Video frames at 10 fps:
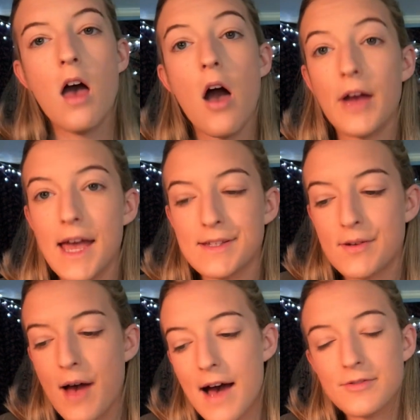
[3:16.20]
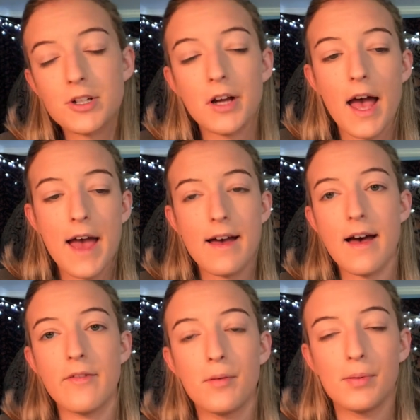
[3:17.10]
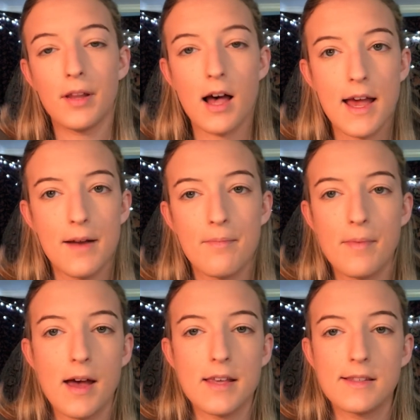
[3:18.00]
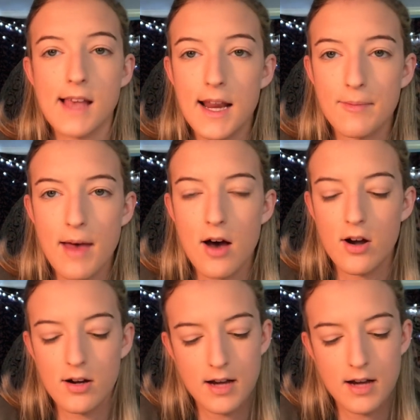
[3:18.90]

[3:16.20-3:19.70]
Okay, so after I have applied my setting powder,